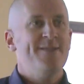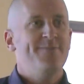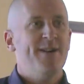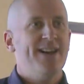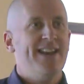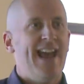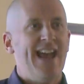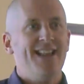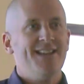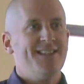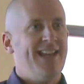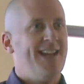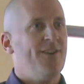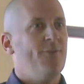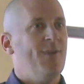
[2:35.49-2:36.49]
But
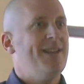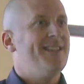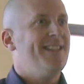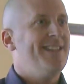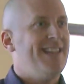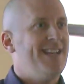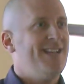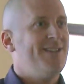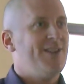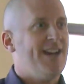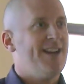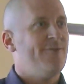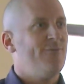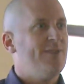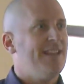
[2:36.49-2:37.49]
Alexander Winton didn't
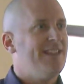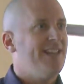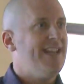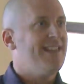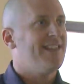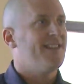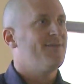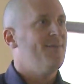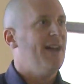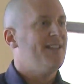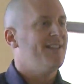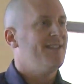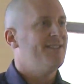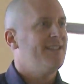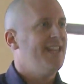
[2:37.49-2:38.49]
really like this
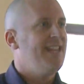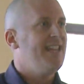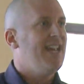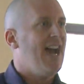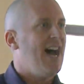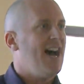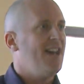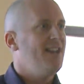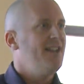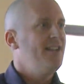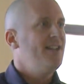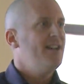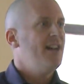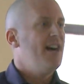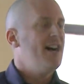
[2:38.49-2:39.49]
message that he
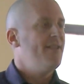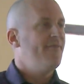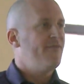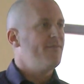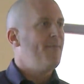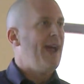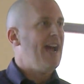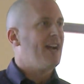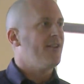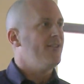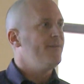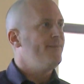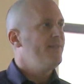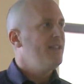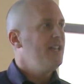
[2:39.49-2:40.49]
got from Packard.
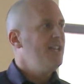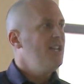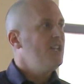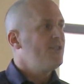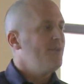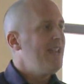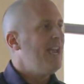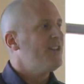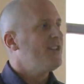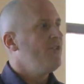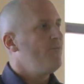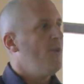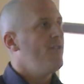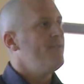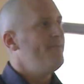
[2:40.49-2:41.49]
So he actually
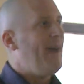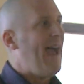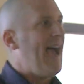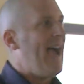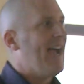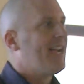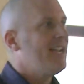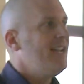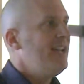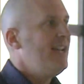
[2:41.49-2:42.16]
wrote him back,